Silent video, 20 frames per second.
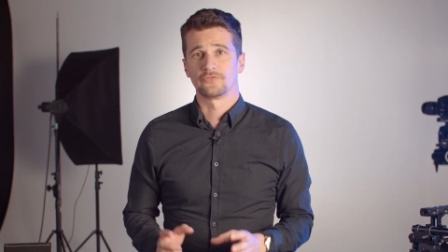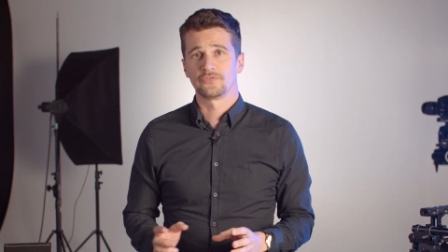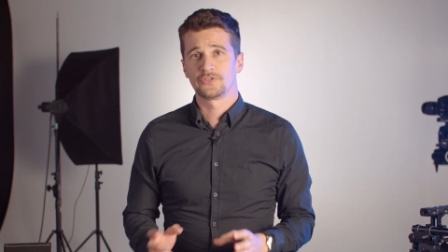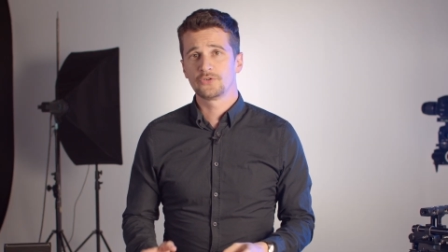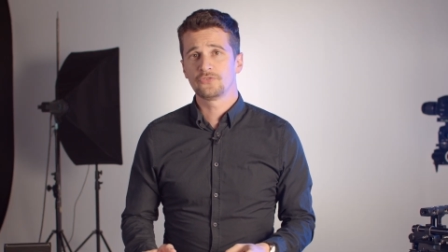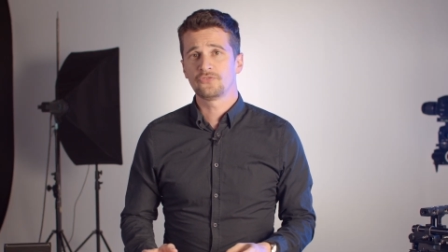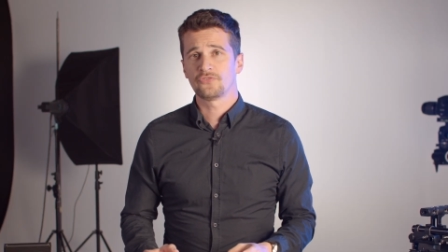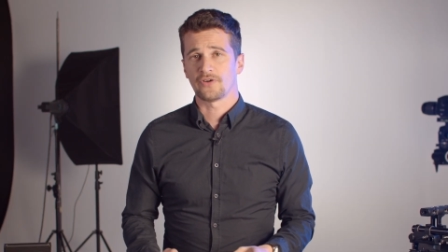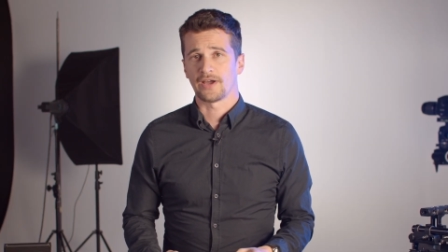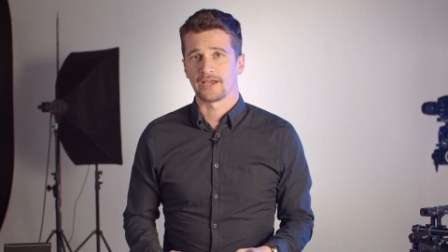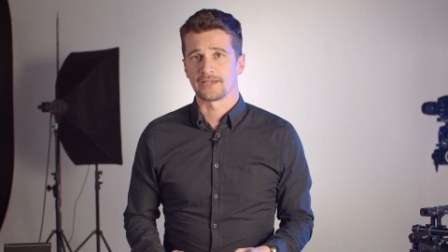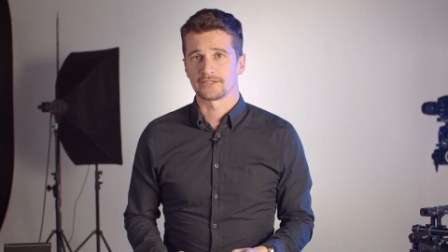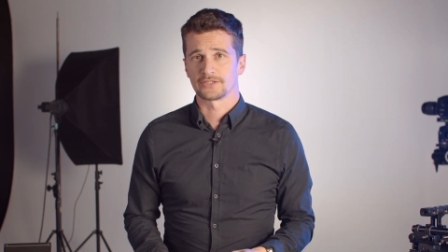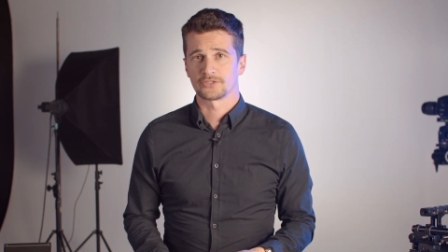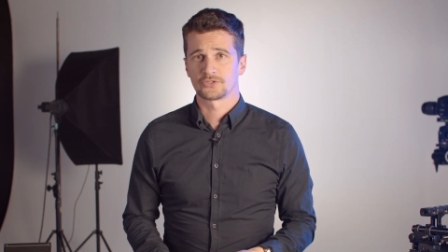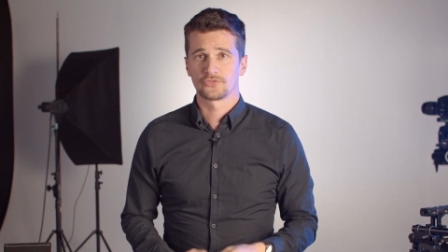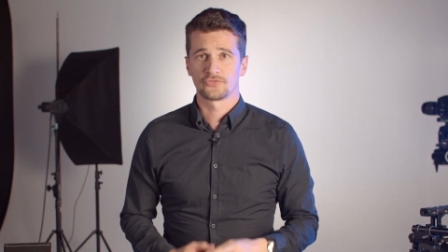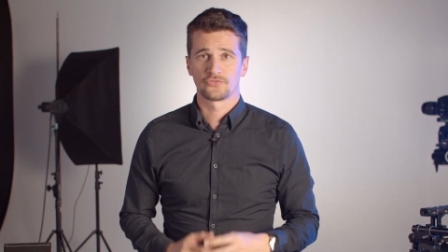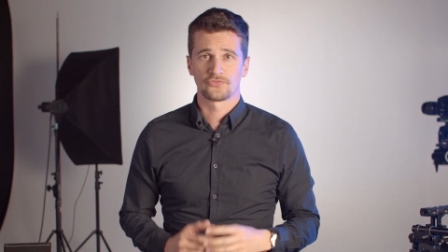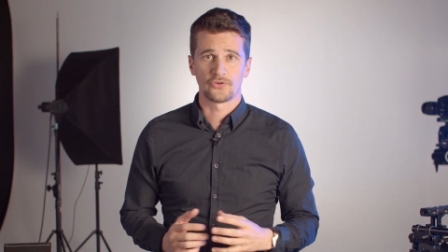
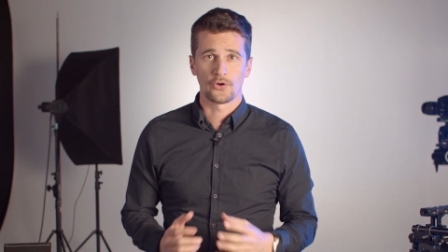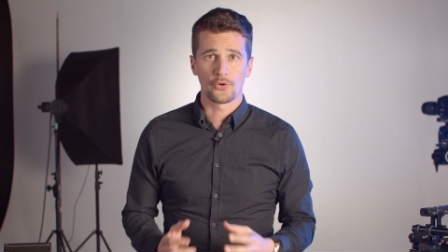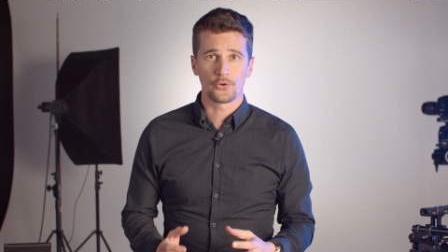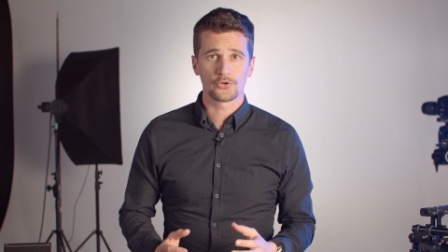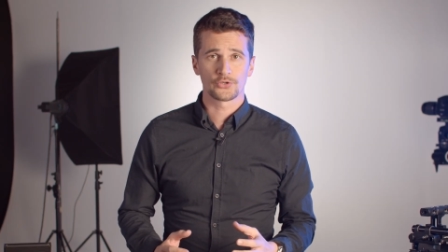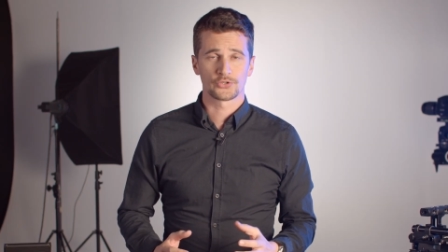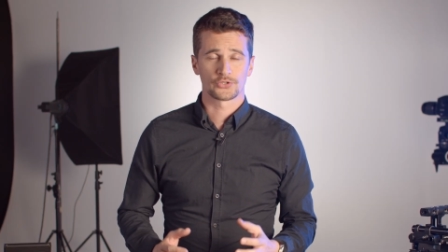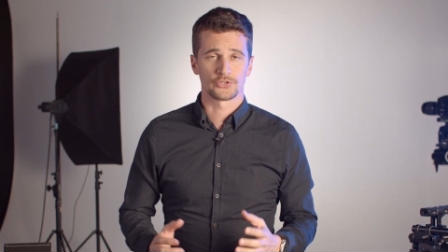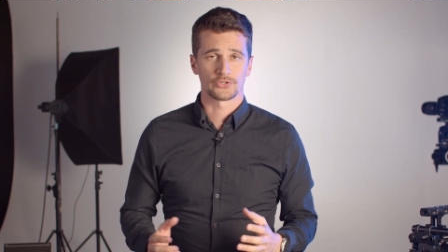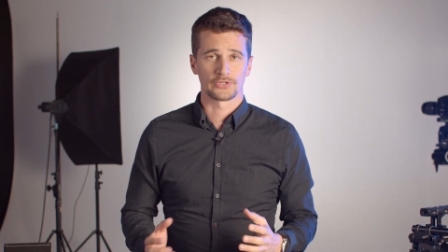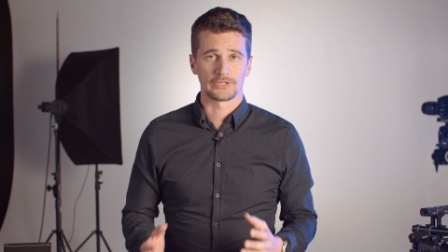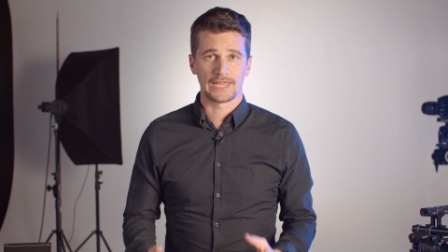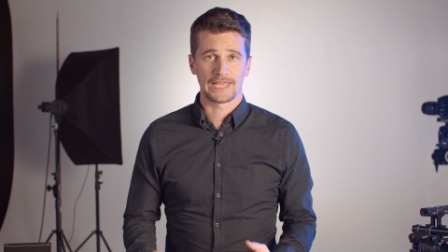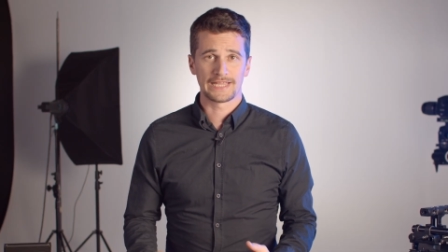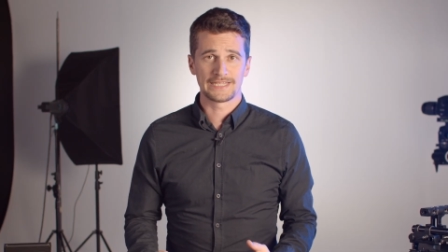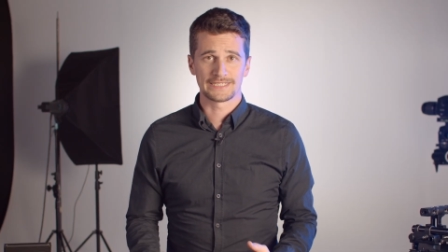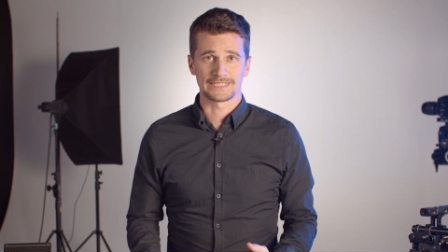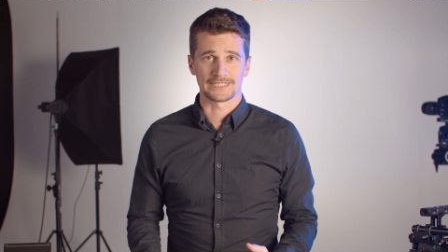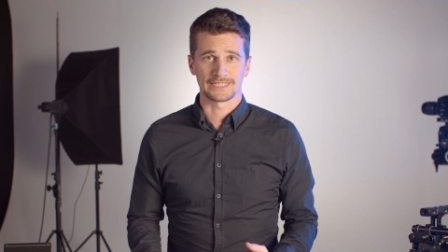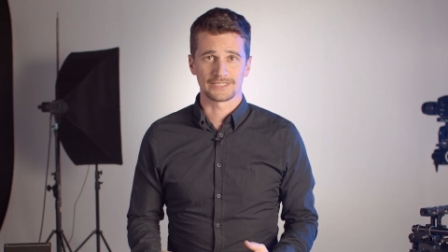viewfinder to focus your
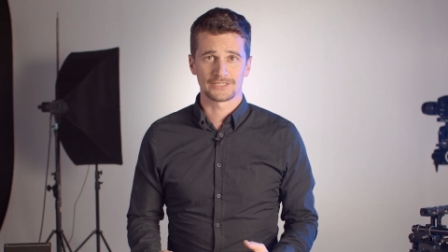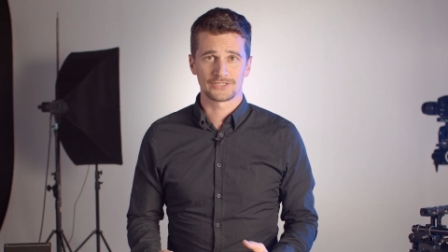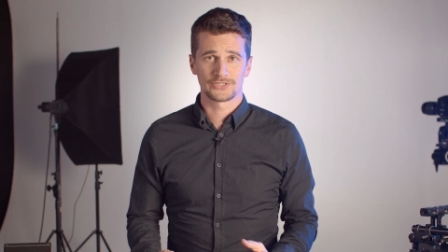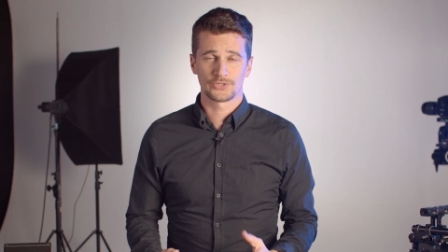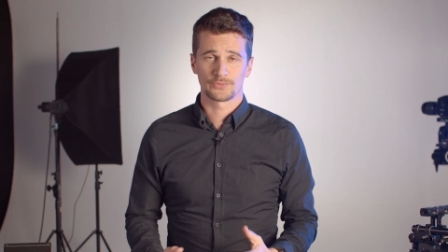lenses,